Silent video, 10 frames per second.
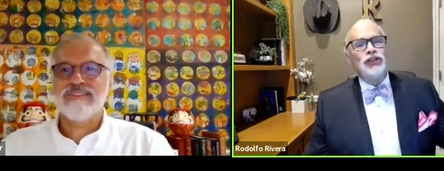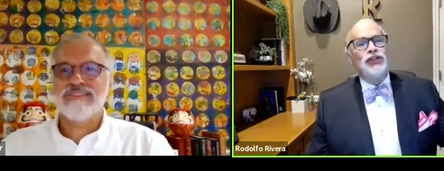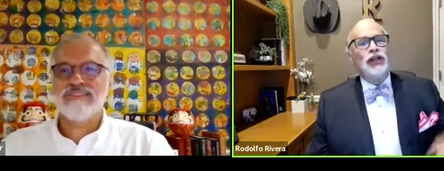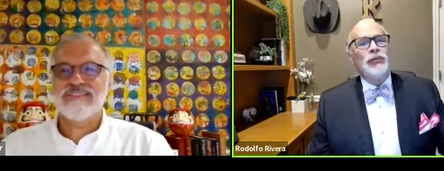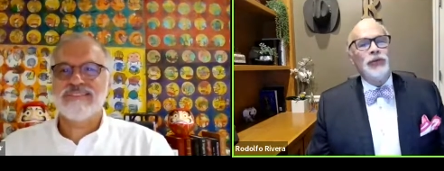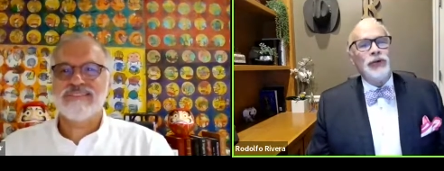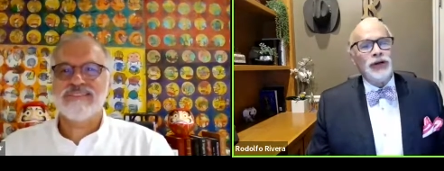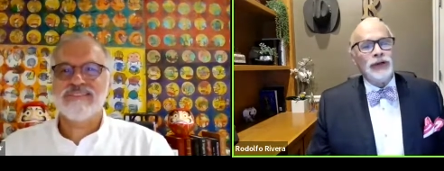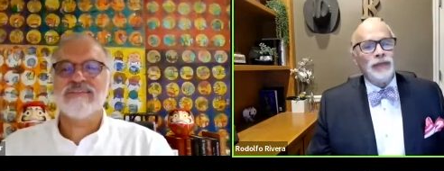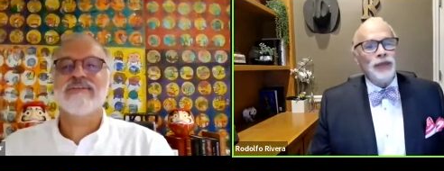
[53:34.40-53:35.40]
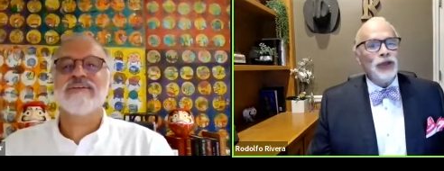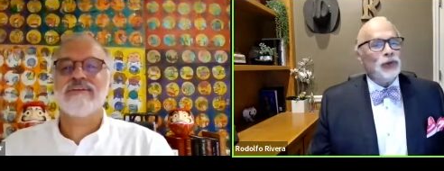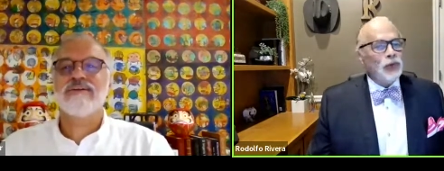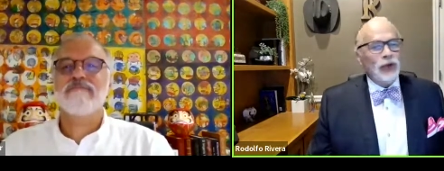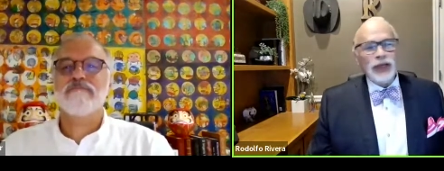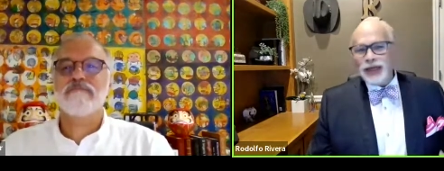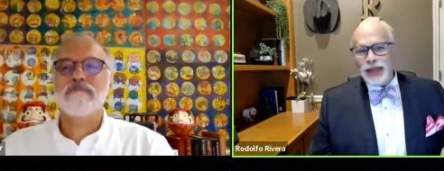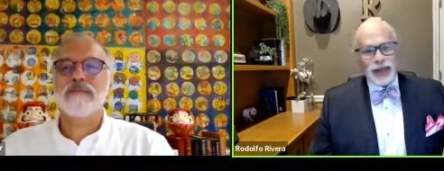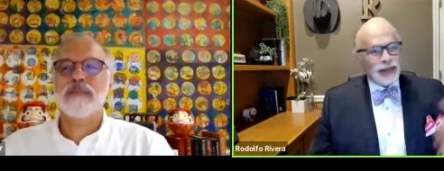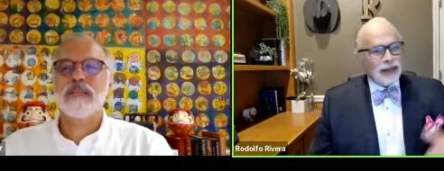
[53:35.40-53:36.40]
Speaker 1: to sell more, we'll yeah. get
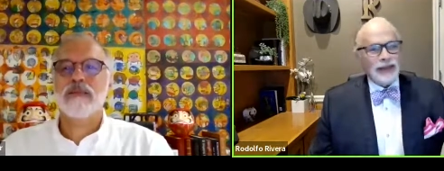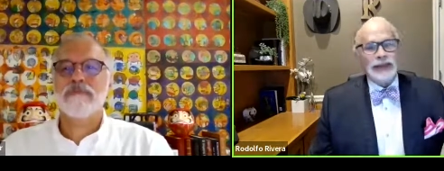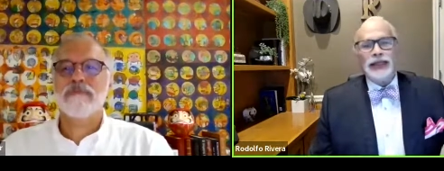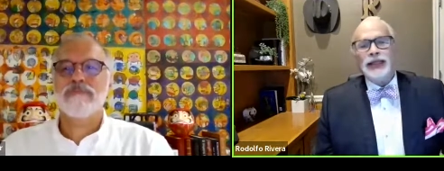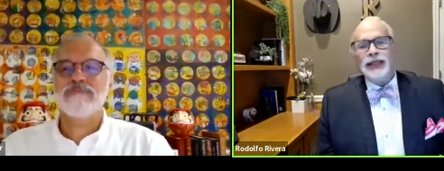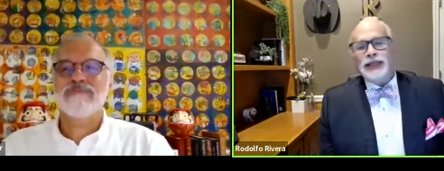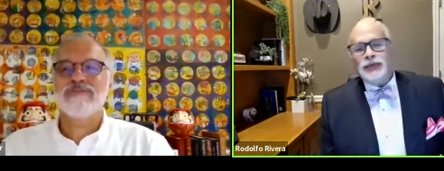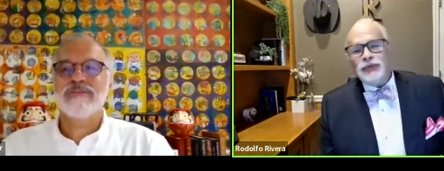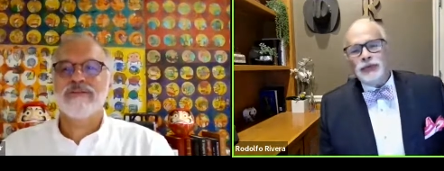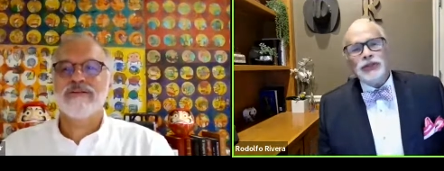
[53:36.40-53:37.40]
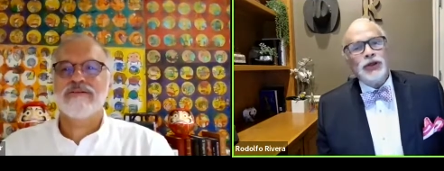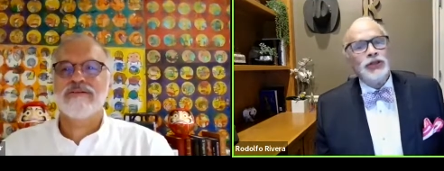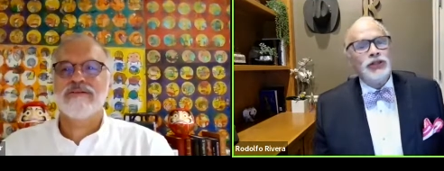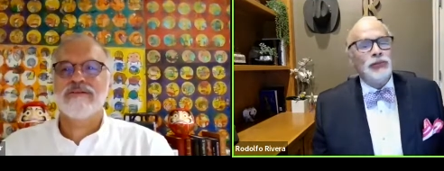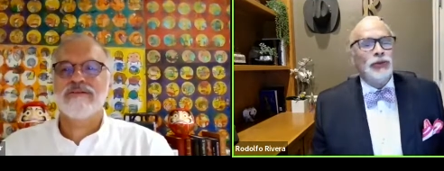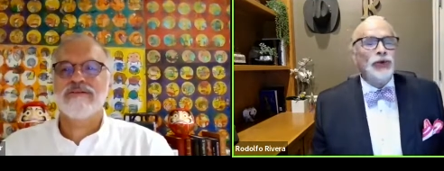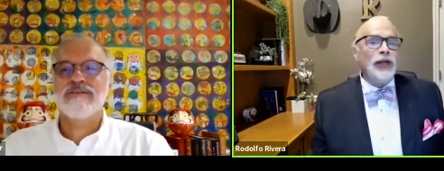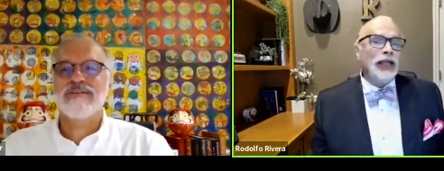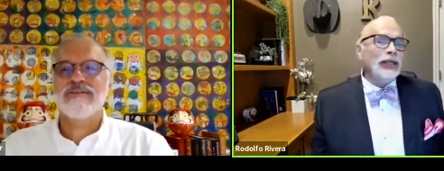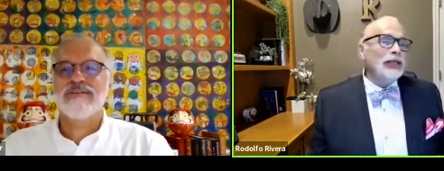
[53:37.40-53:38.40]
on and and and talk some
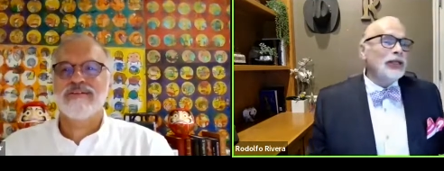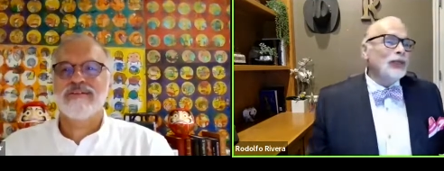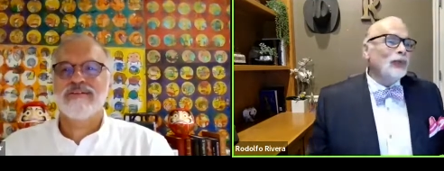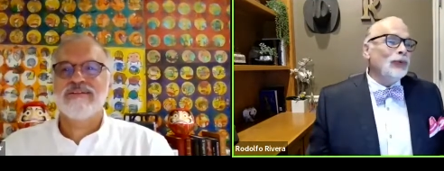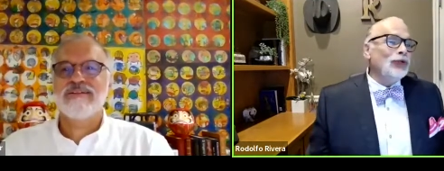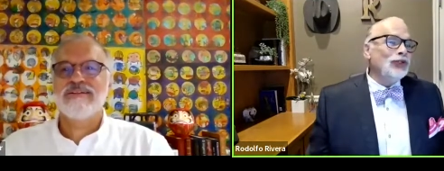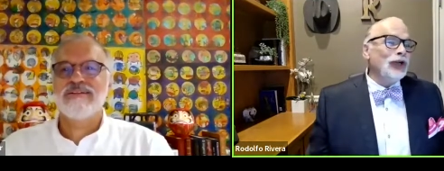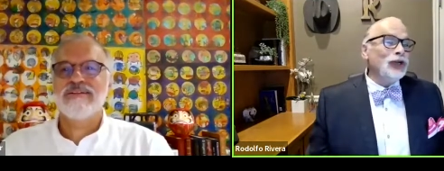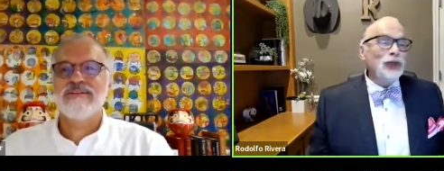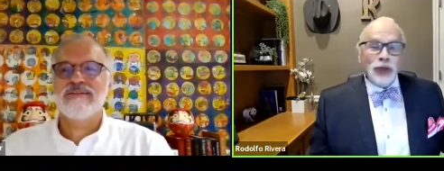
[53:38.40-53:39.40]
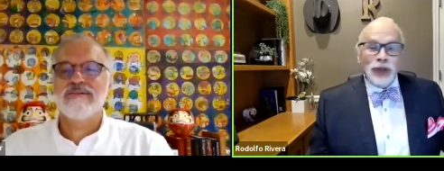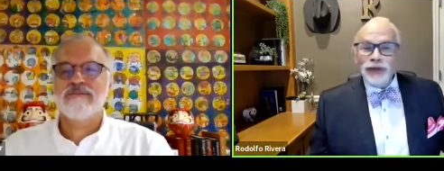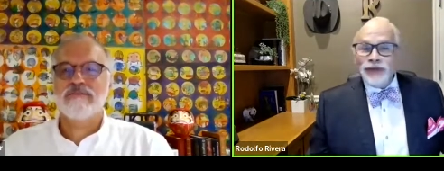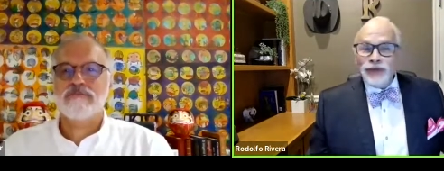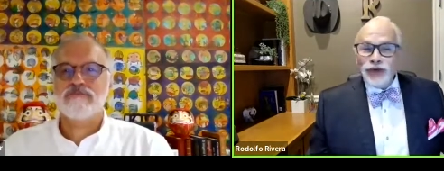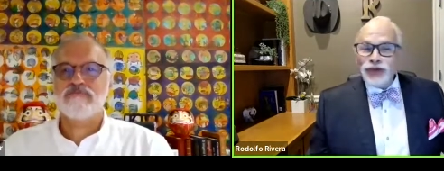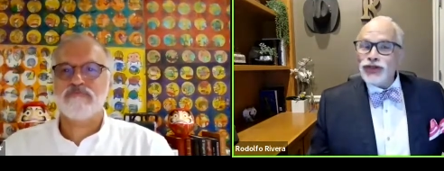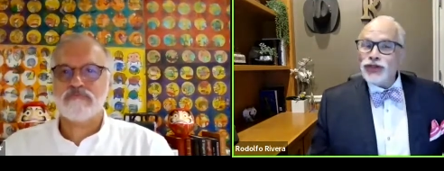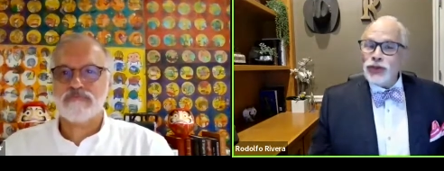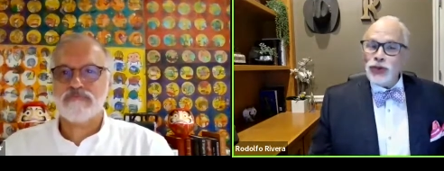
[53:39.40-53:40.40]
more. And when you start doing
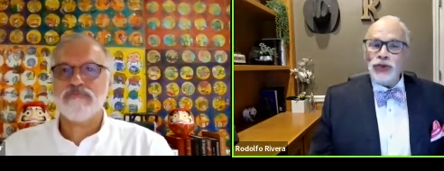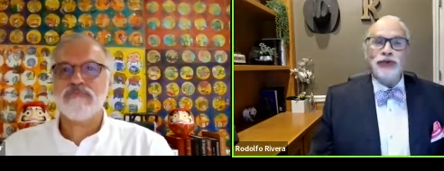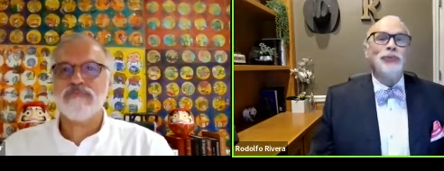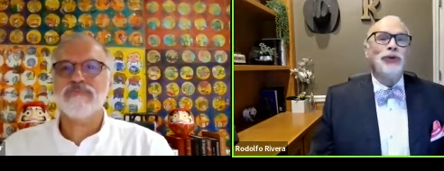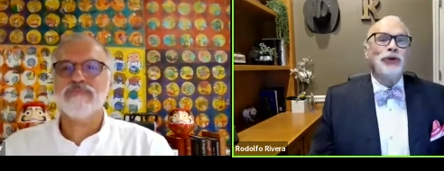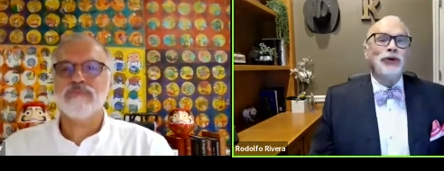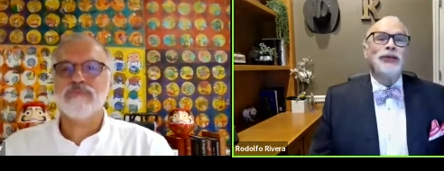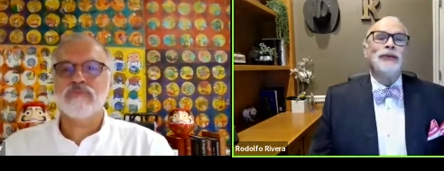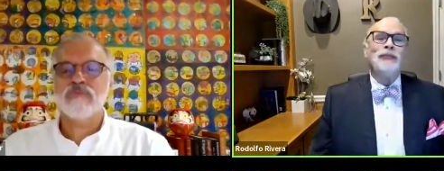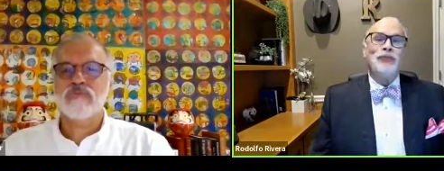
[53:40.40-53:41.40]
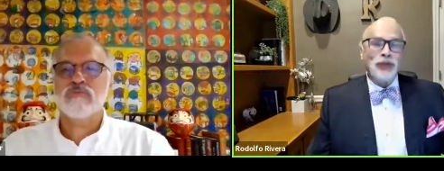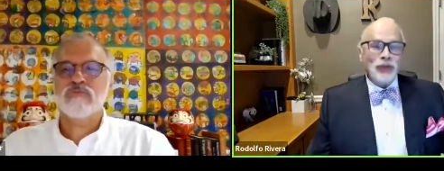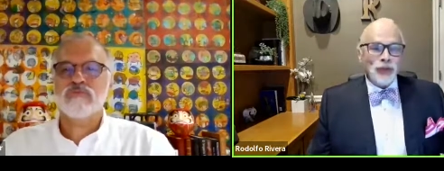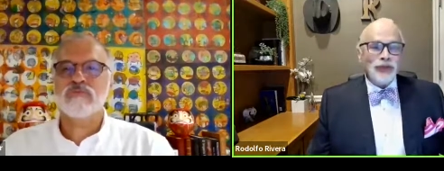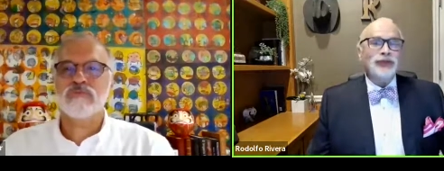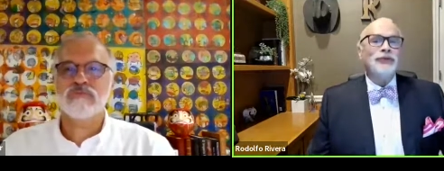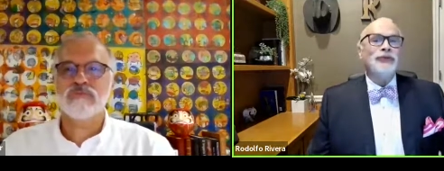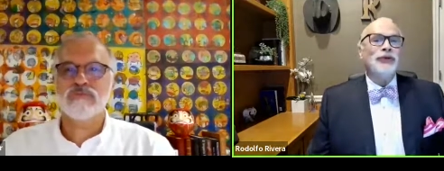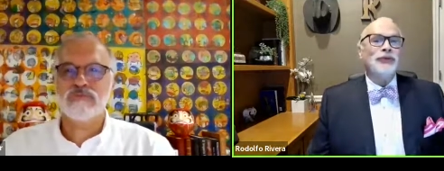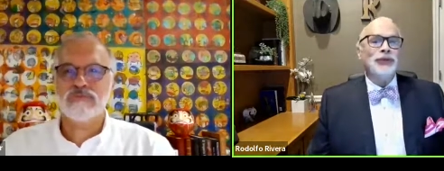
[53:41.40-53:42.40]
version
Speaker 2: two of your book, we'll
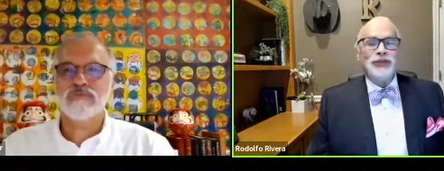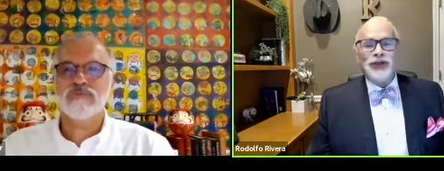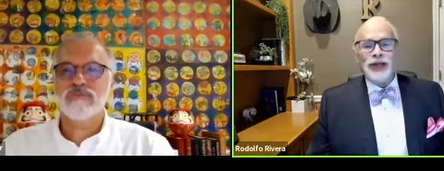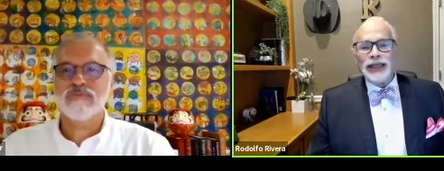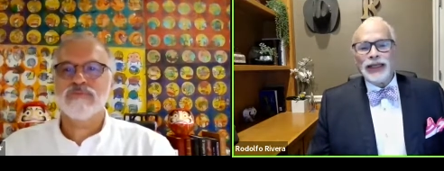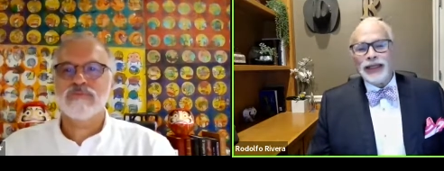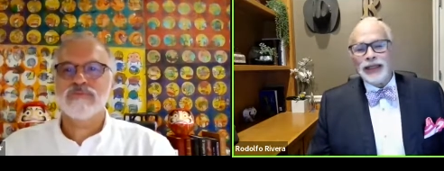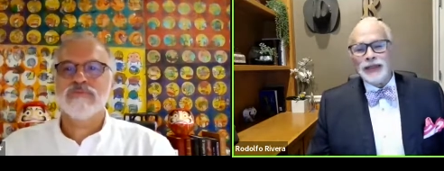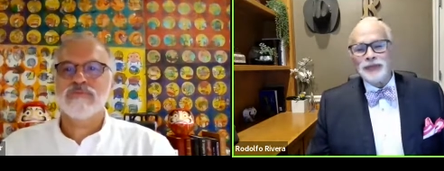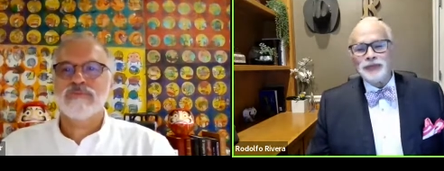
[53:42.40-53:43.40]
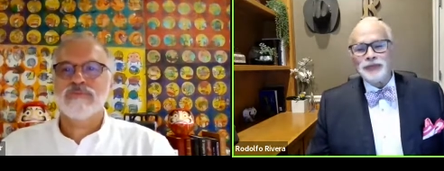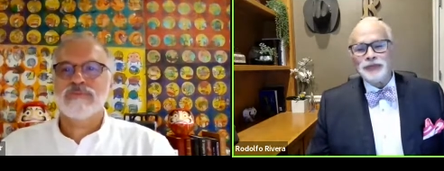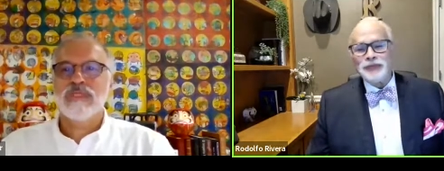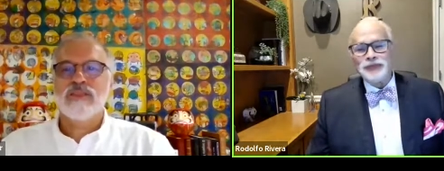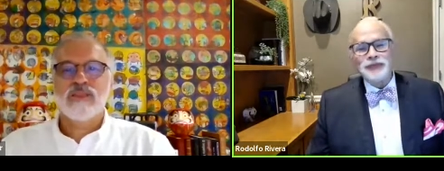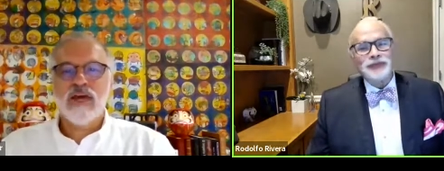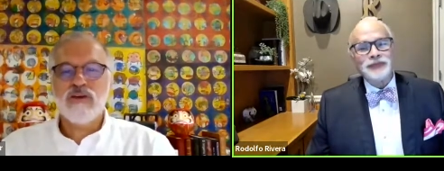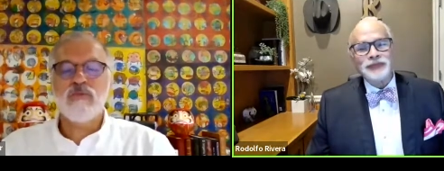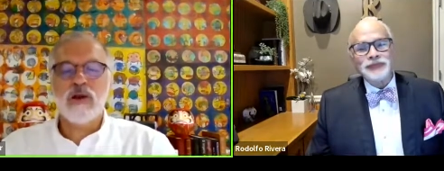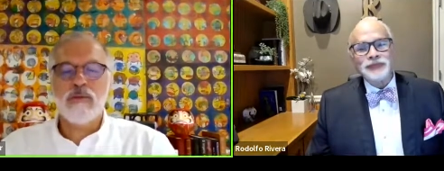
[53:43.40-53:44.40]
we'll we'll talk again.
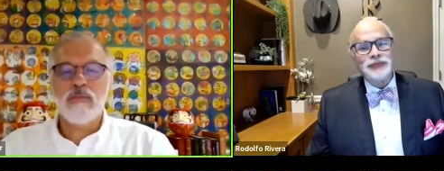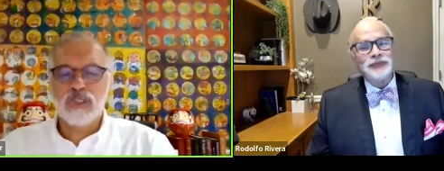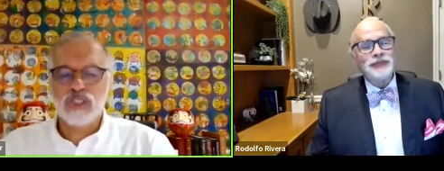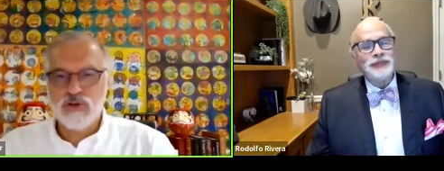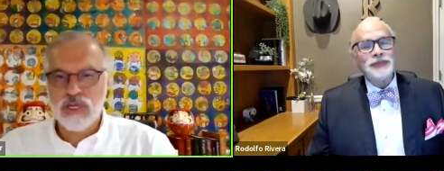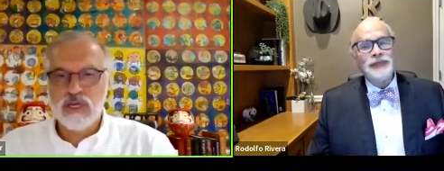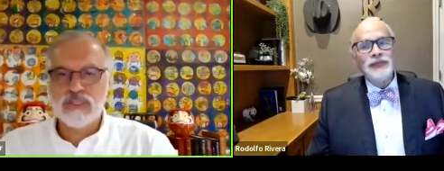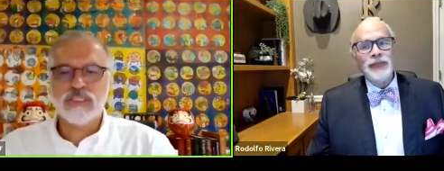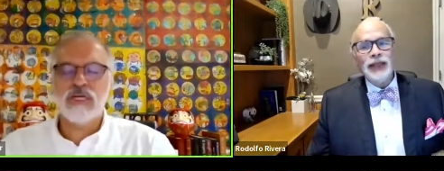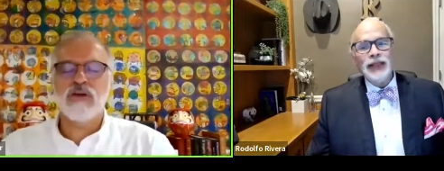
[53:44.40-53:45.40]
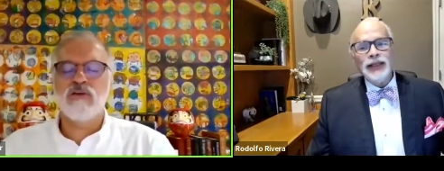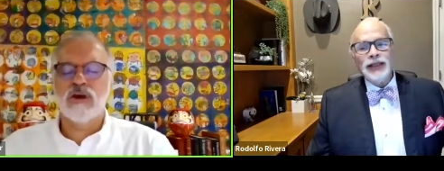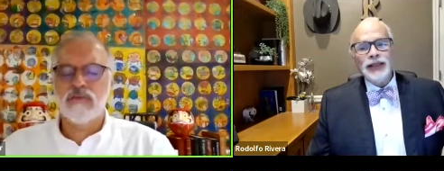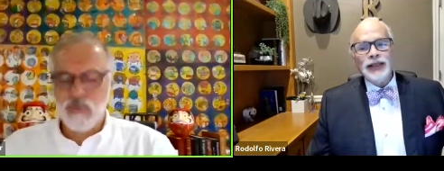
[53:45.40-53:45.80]
Thank you very much, Rudy, and thank you